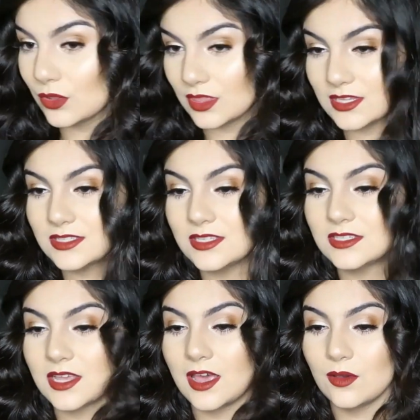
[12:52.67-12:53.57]
So this
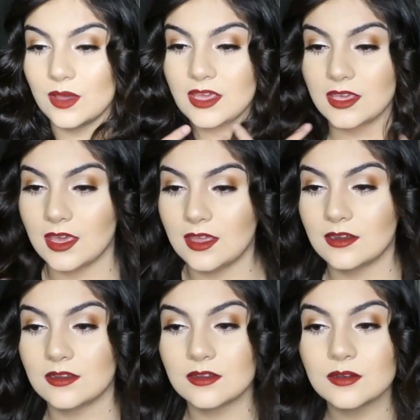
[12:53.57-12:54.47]
is how I
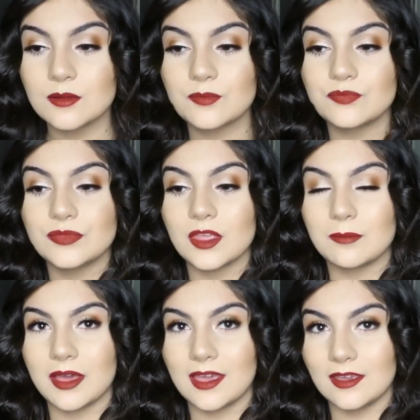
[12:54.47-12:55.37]
get
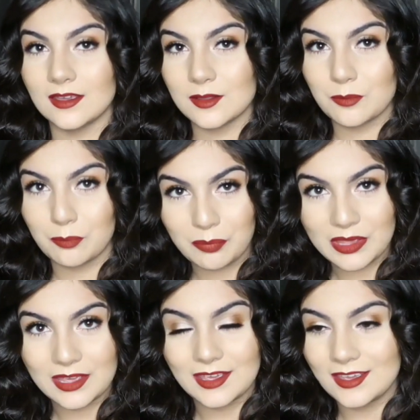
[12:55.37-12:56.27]
my
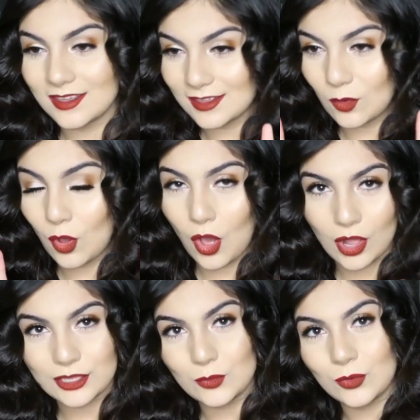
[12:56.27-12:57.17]
big
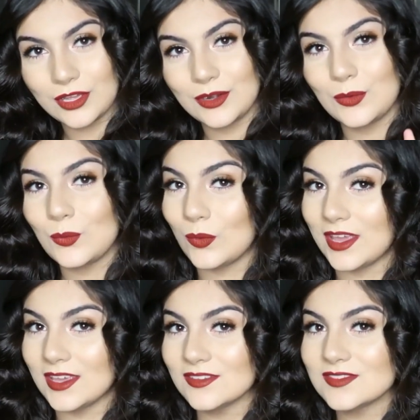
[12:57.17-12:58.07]
Hollywood
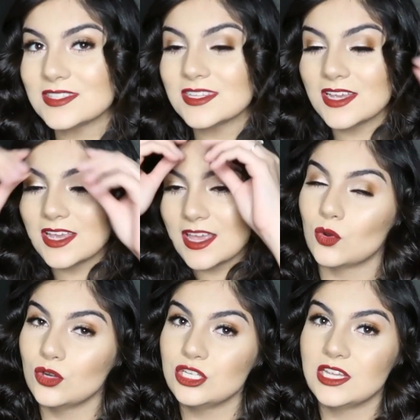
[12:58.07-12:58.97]
waves.
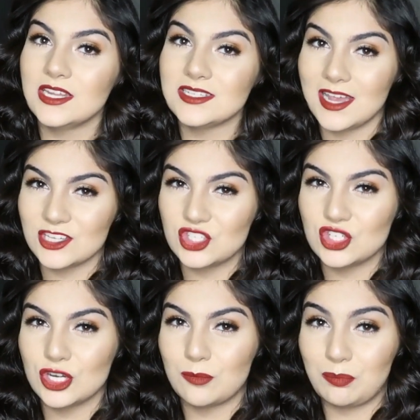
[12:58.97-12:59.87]
In order to get
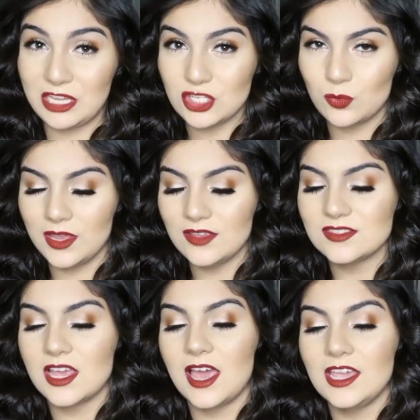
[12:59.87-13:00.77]
textured beach
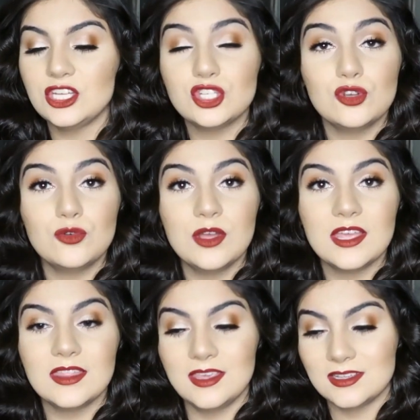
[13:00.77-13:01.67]
waves, I do
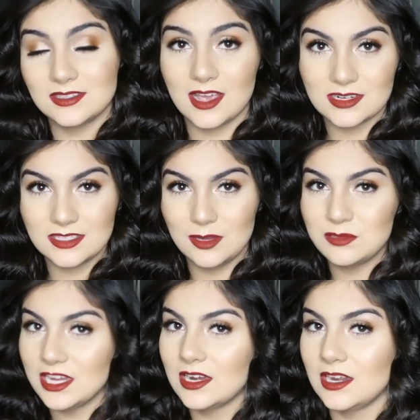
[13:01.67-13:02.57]
the exact
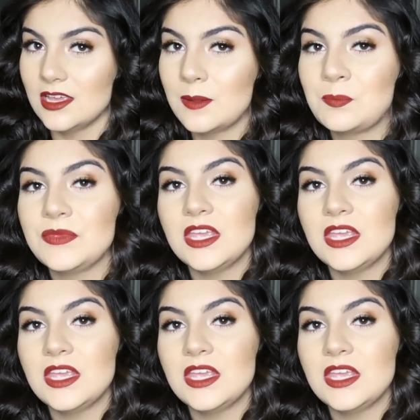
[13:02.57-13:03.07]
same technique.